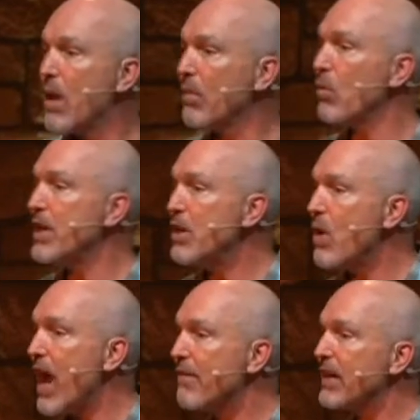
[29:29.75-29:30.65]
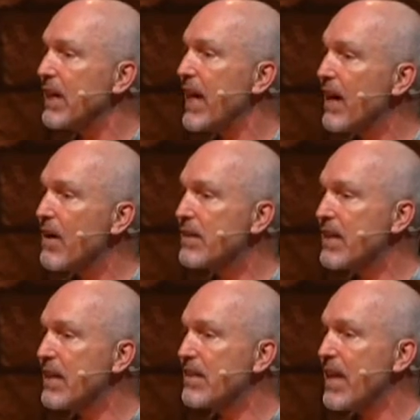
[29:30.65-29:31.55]
But when you have an
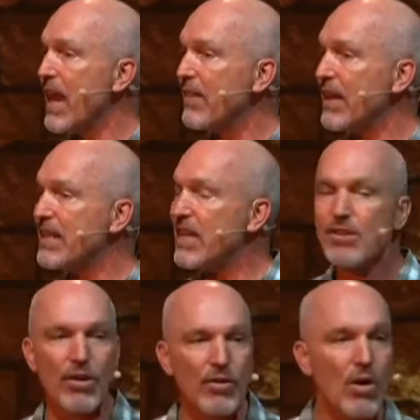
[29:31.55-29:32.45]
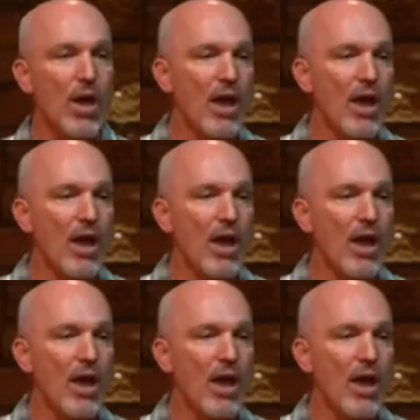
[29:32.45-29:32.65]
inheritance that's eternal,